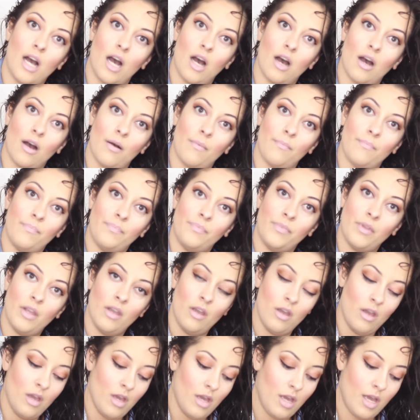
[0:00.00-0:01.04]

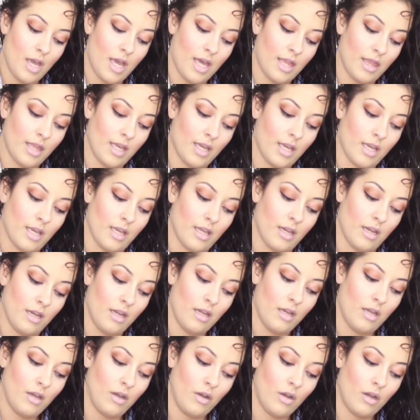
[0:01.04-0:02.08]
and then
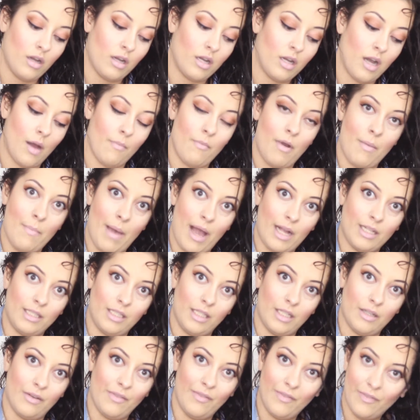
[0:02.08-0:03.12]
come right back to
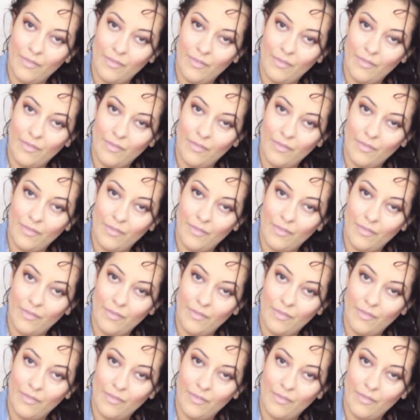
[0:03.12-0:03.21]
you.